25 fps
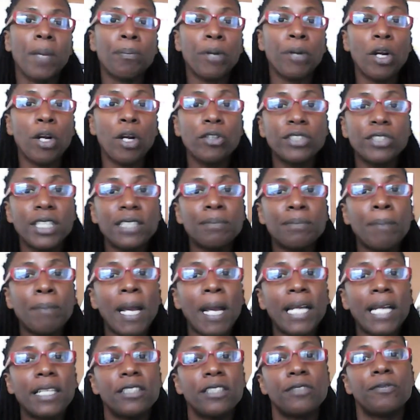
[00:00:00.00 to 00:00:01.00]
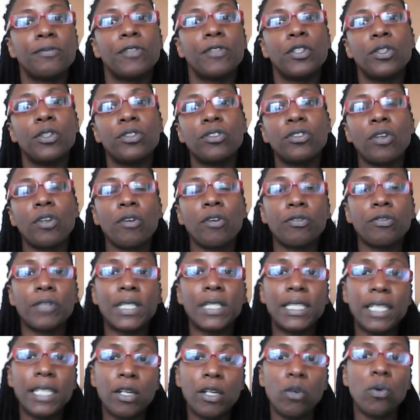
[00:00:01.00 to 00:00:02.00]
processed packaged foods
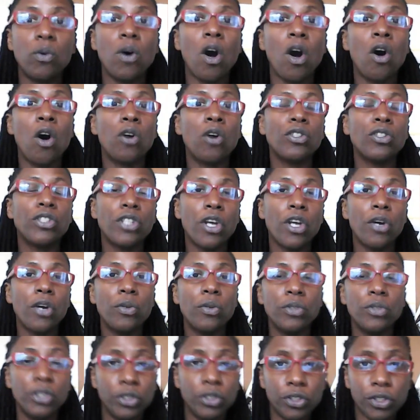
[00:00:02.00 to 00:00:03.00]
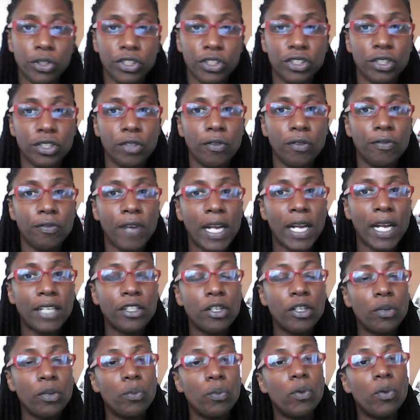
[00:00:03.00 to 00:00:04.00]
offering little or no nutritional
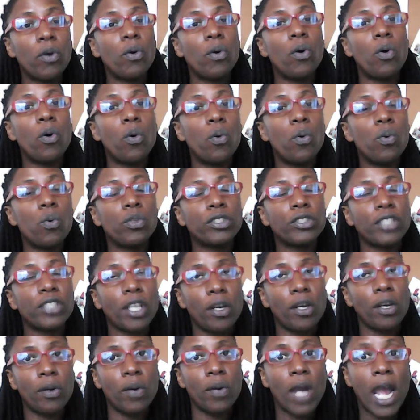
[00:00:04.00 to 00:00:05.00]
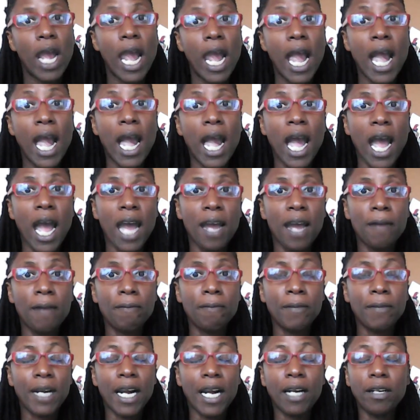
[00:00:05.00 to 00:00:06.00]
value will also
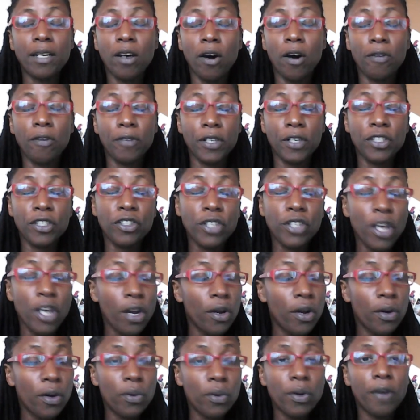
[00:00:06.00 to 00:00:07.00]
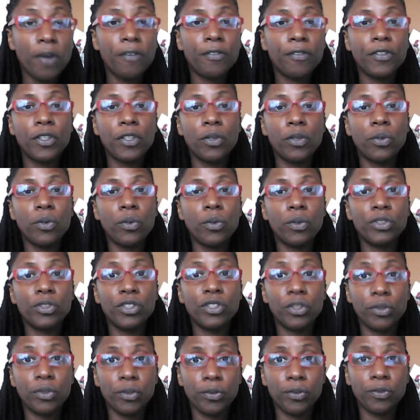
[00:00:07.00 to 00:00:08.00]
um, offer no fuel
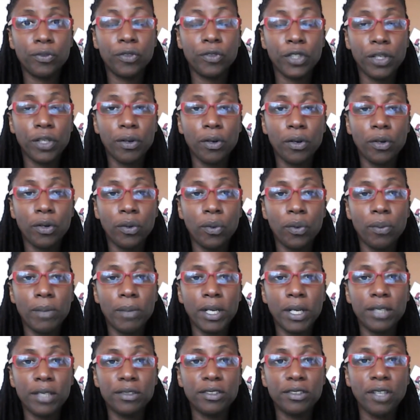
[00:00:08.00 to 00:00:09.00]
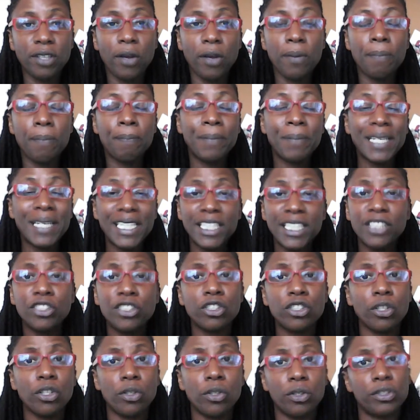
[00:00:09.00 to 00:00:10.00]
for your hormones. So be
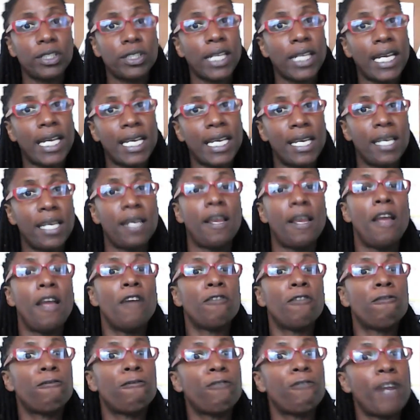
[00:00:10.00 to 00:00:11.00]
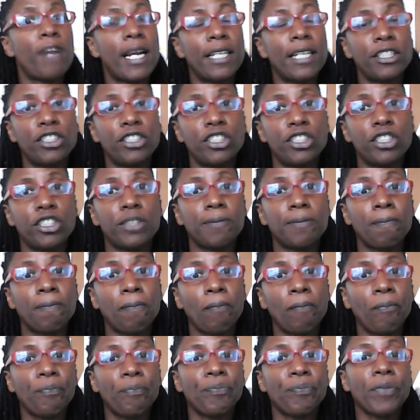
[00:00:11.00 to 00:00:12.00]
sure to eat fresh
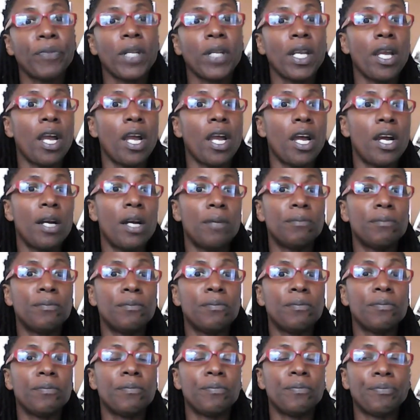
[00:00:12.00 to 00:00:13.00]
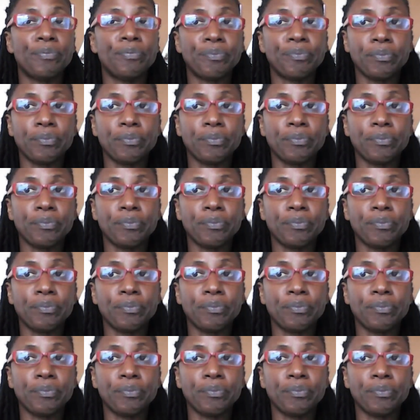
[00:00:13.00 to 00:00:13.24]
um,